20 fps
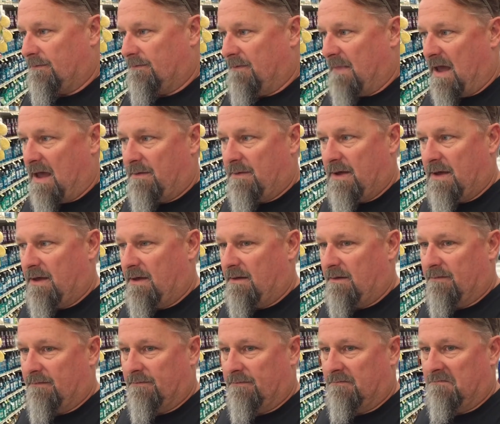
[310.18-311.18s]
Maybe
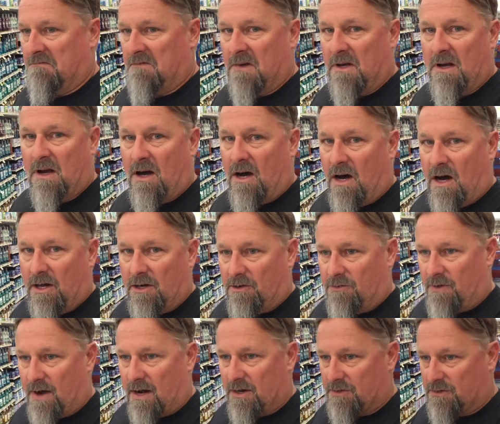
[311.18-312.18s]
100
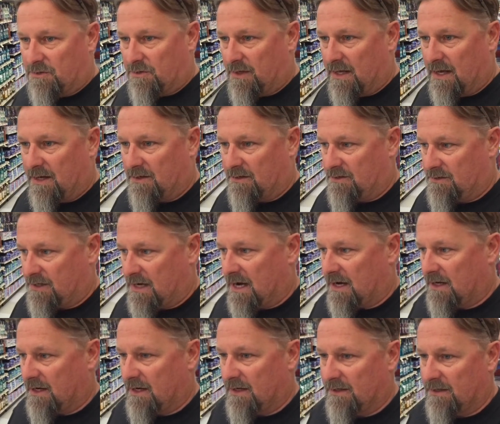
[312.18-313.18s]
rounds to that
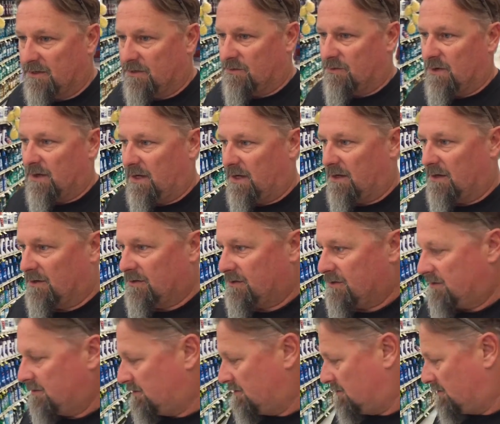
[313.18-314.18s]
shotgun in 20
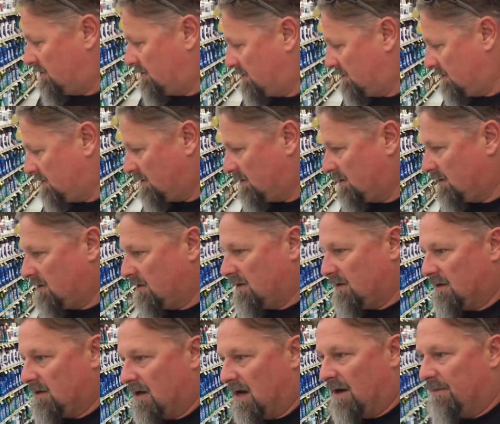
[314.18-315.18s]
years.
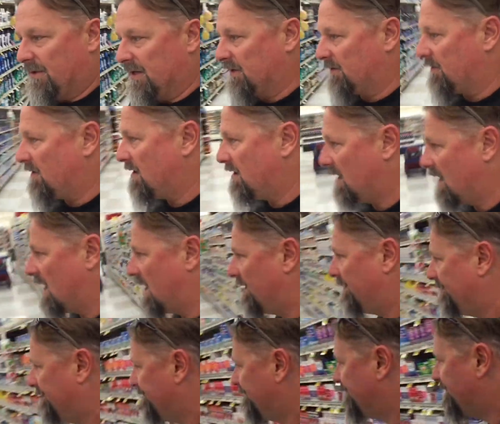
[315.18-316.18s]
I'm in the wrong aisle.